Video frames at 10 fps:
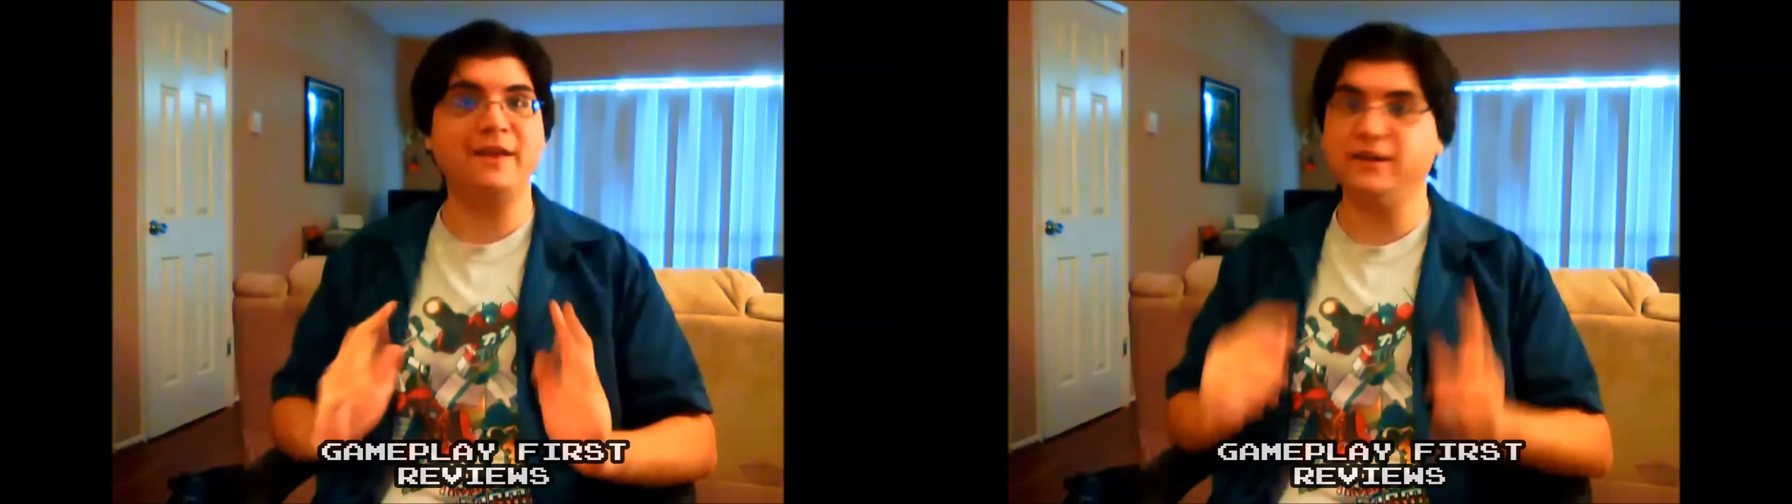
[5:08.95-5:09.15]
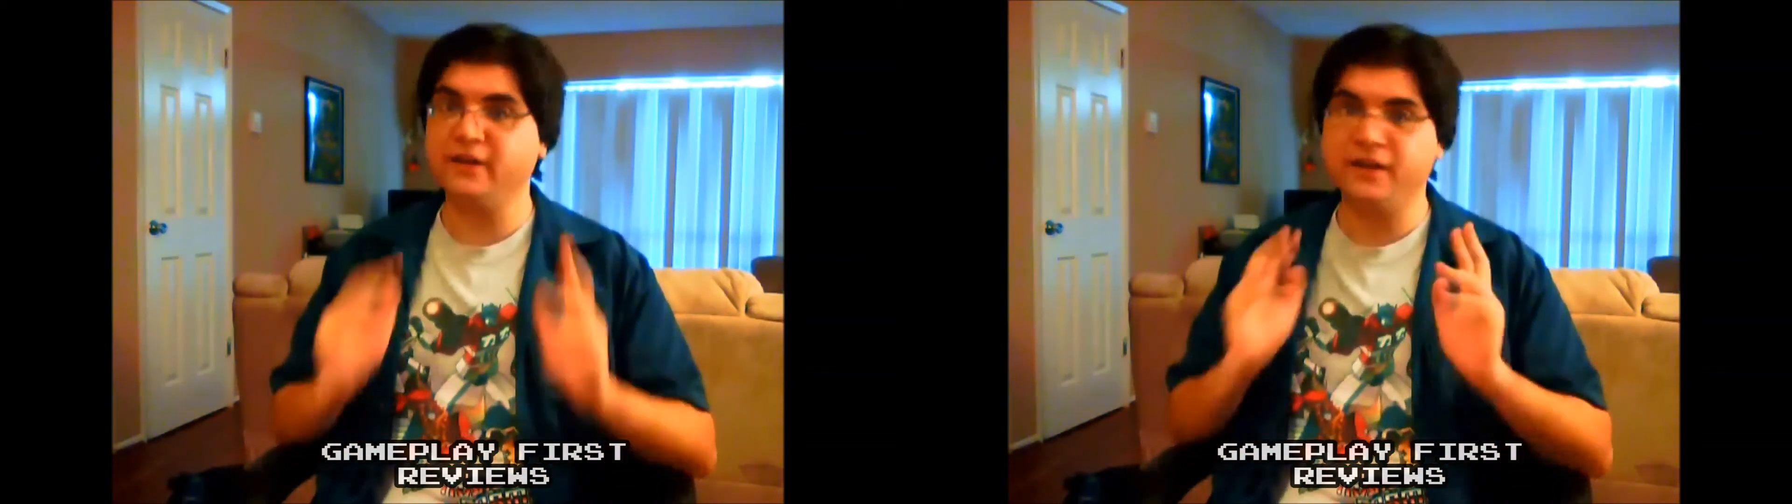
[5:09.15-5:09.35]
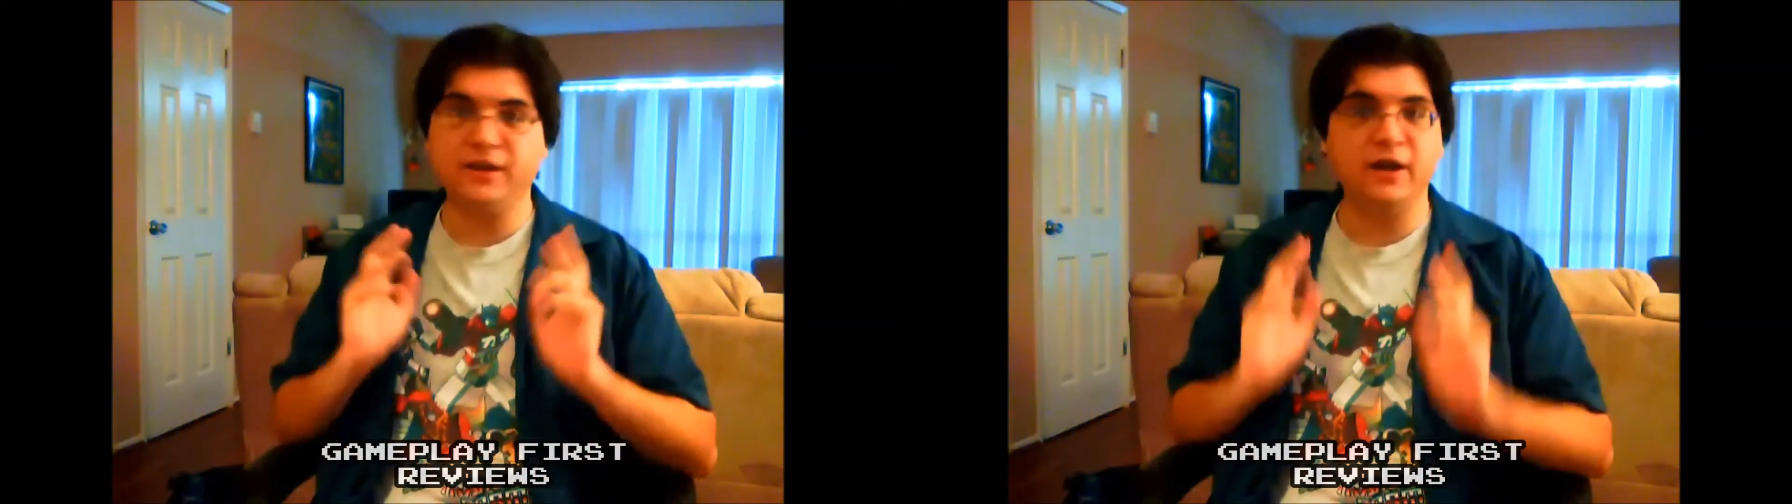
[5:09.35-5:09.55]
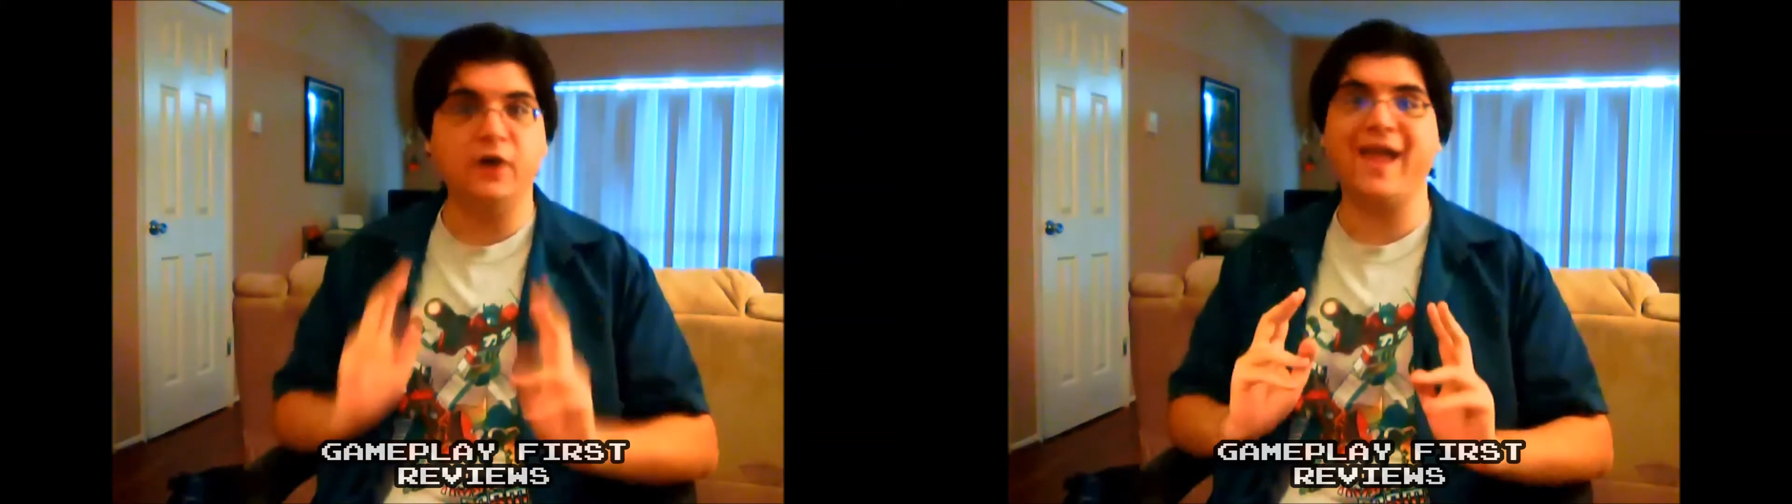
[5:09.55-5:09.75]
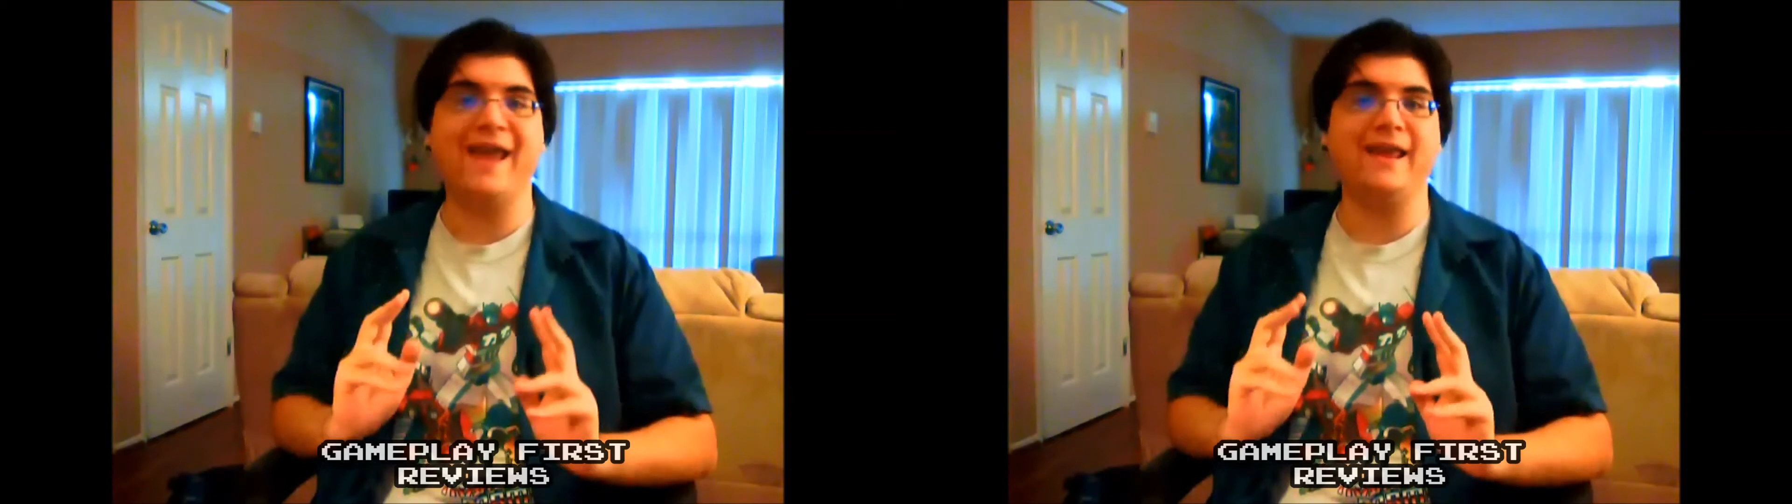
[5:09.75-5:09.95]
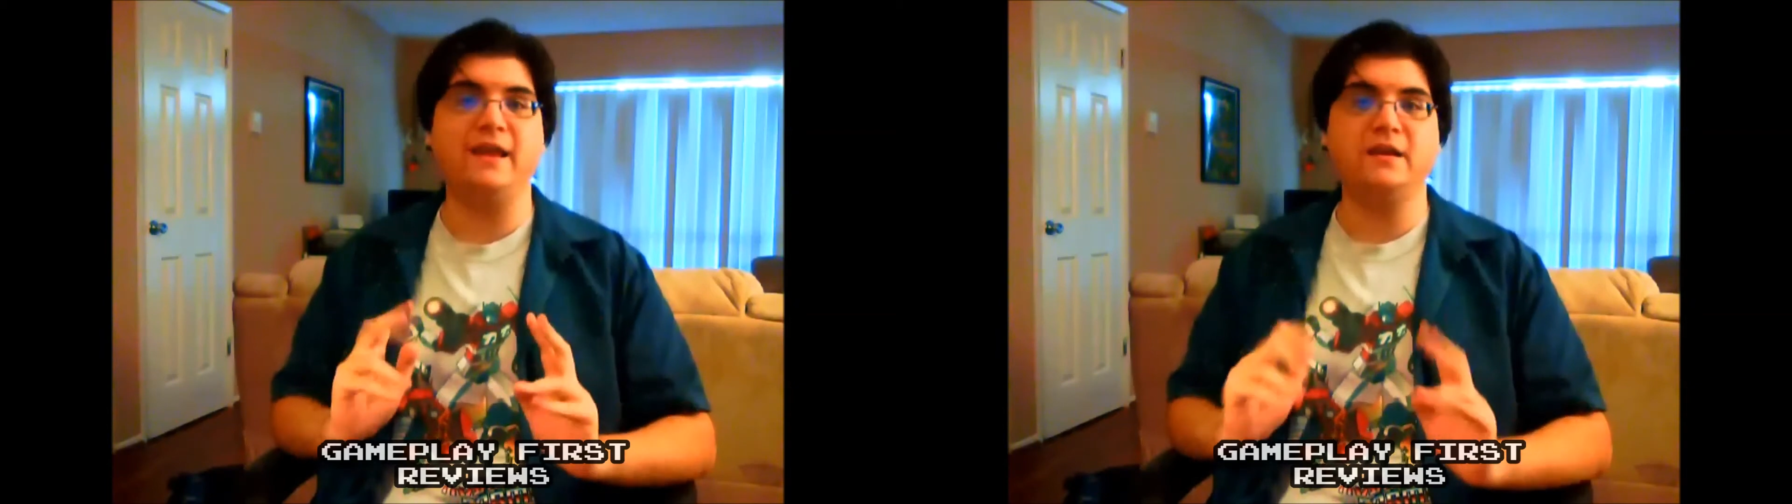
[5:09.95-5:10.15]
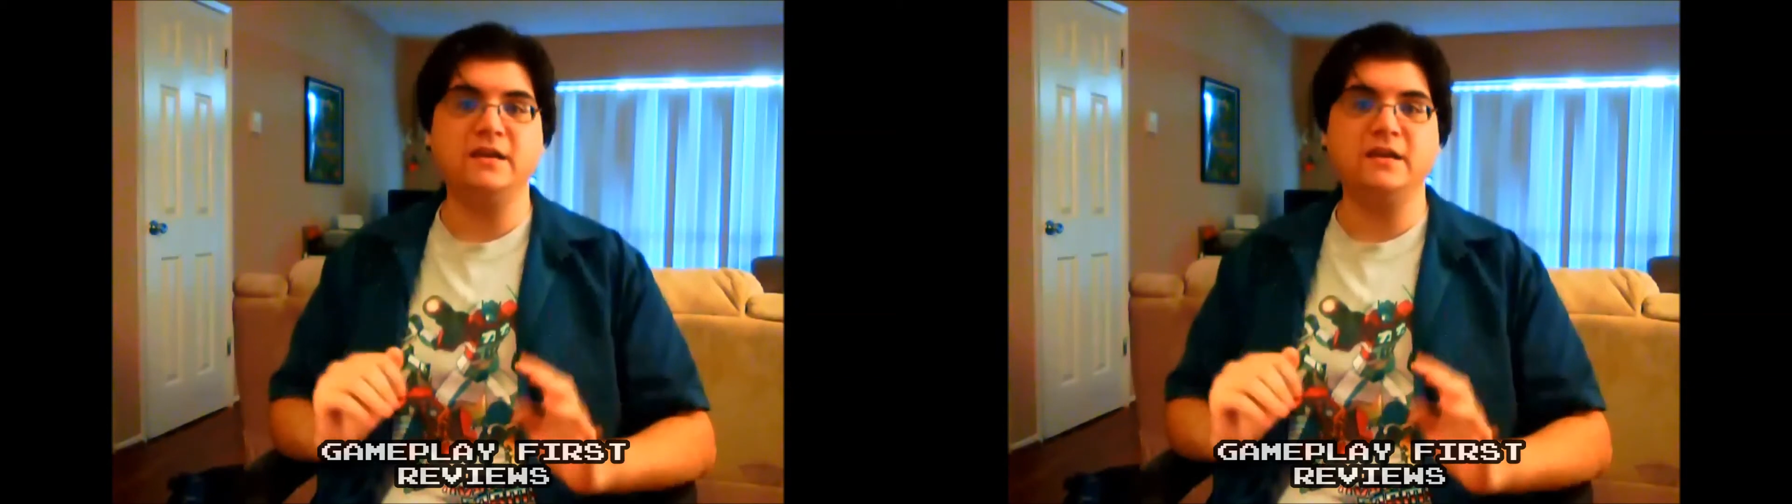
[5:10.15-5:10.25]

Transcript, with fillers: it. Go get it.